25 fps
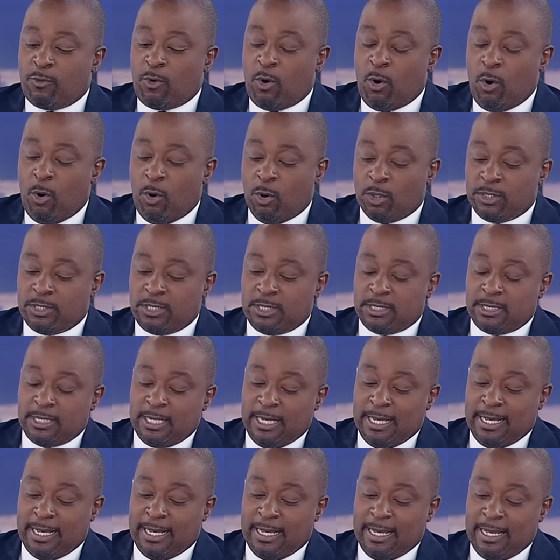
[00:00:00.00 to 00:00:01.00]
course,
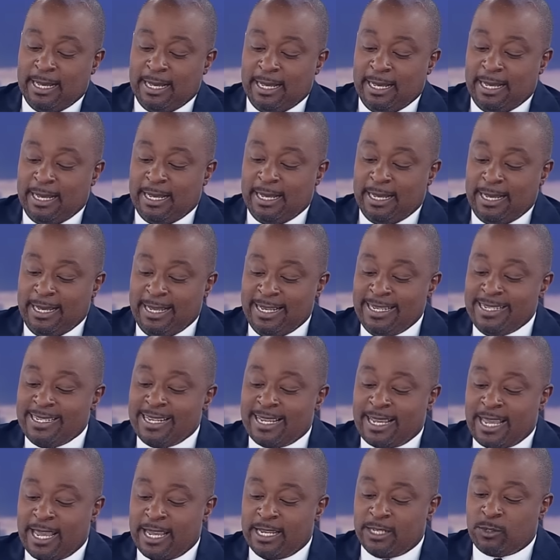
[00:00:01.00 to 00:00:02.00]
uh,
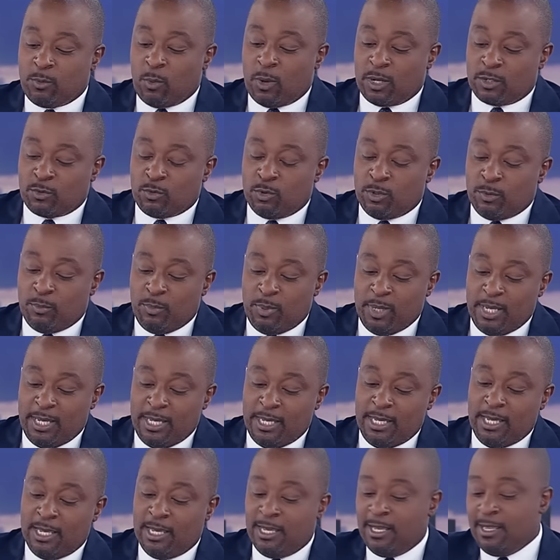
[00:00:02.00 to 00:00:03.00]
indicate what would
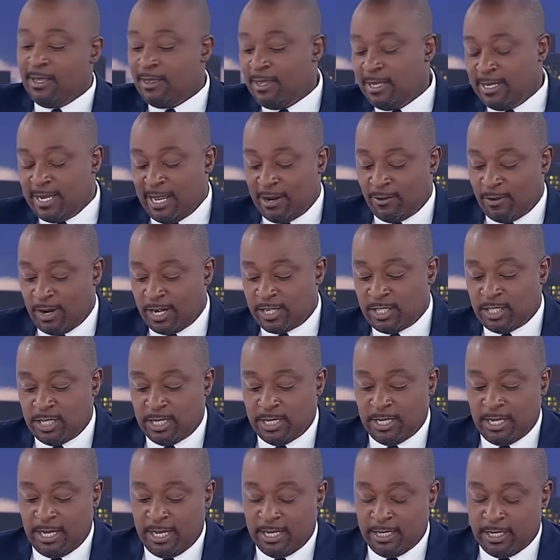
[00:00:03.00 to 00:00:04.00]
be the
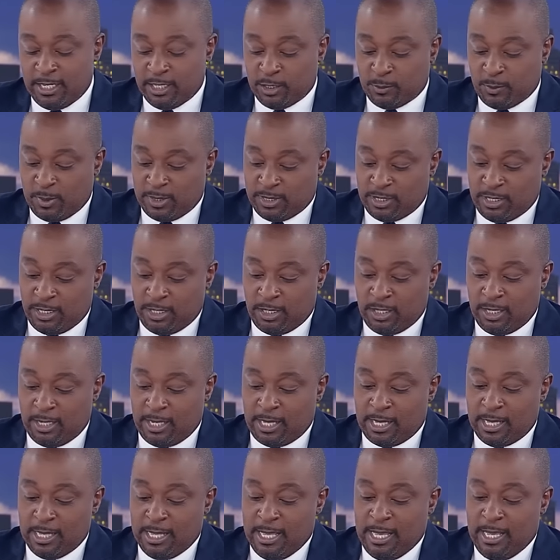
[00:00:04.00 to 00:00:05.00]
direction in this
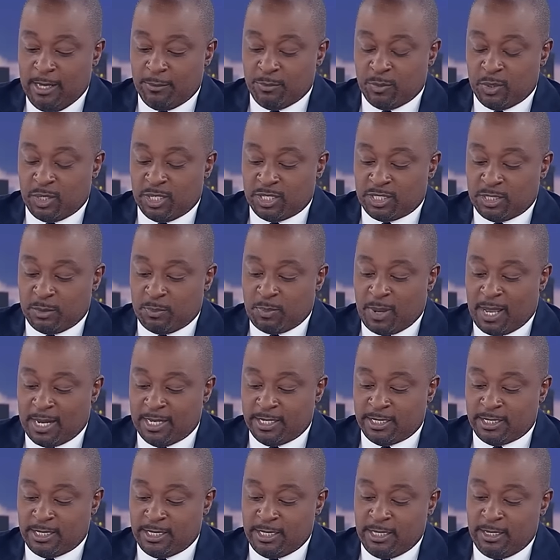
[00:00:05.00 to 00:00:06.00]
particular
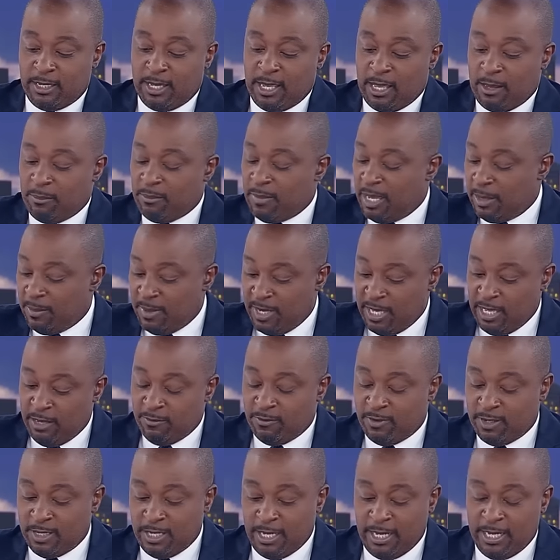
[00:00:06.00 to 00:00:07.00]
municipality, uh, maybe
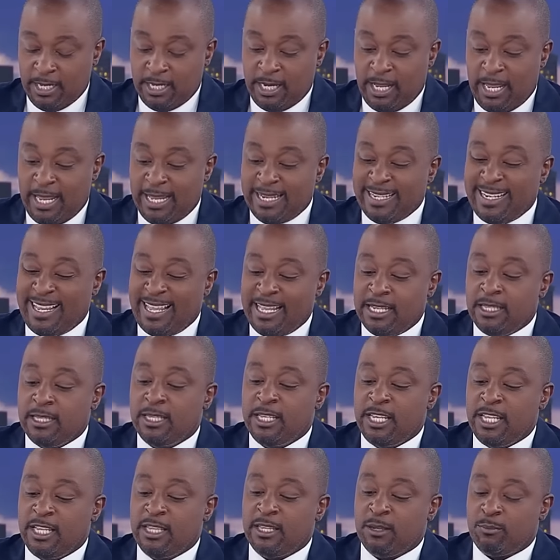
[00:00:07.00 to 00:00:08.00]
even in, in, in,
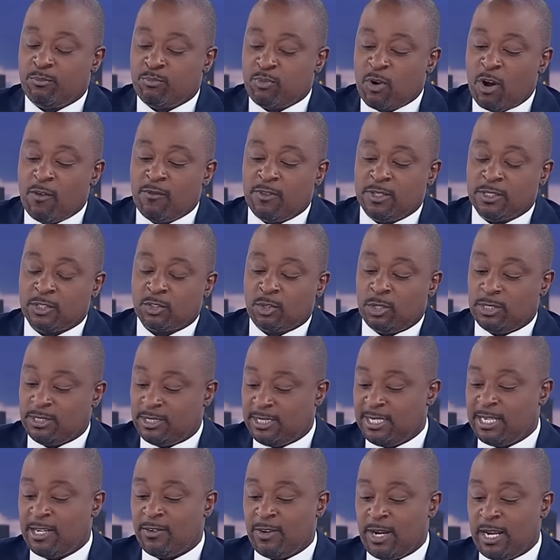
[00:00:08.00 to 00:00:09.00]
in, the province,
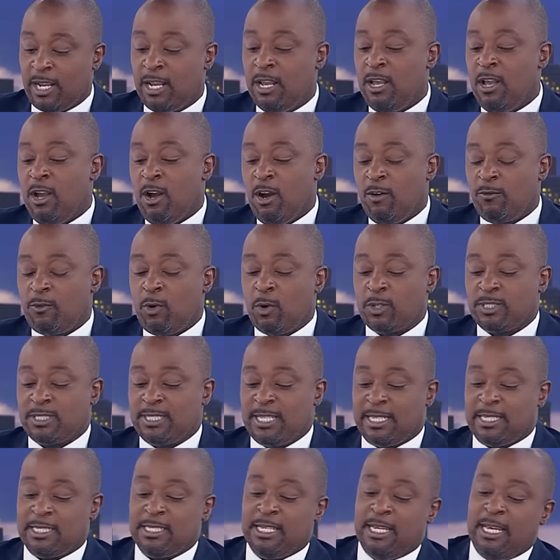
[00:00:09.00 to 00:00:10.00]
considering, of course,
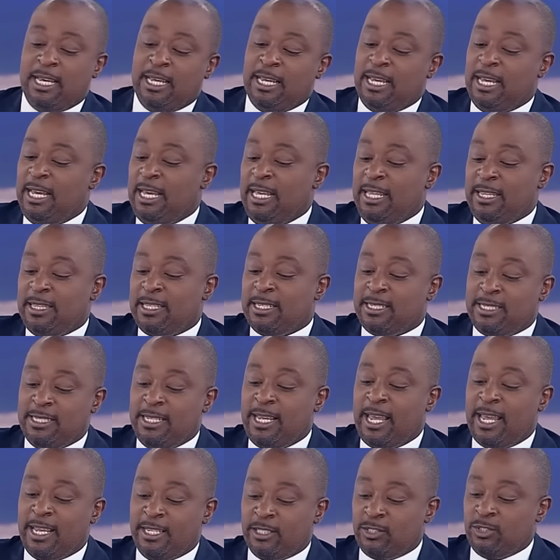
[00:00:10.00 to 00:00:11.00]
that uh, the
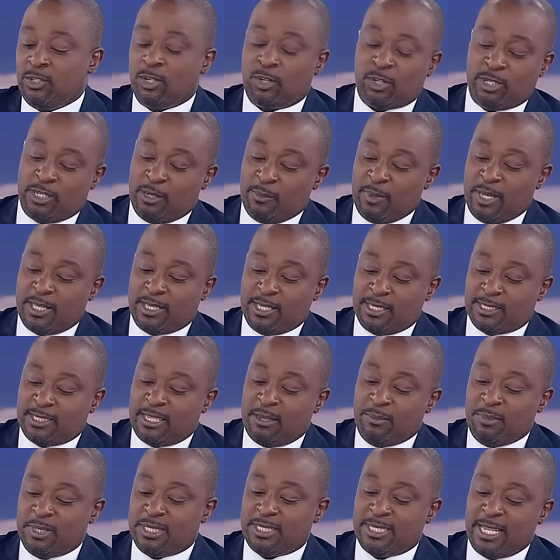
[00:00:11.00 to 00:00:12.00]
DA is not going to make the
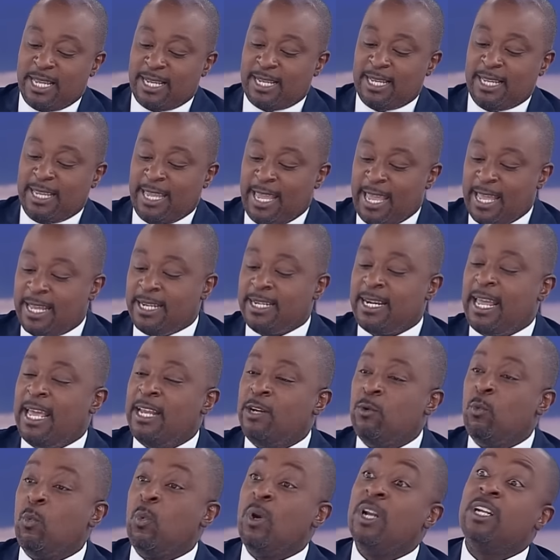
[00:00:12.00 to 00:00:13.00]
same mistake again,
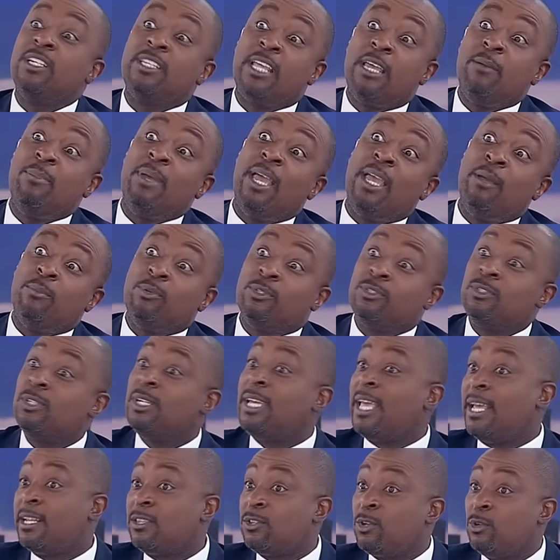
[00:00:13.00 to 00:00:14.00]
and will they be able to
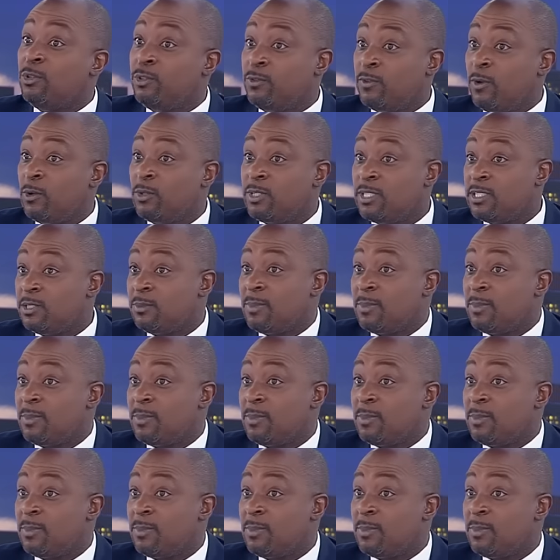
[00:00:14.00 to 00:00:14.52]
get those voters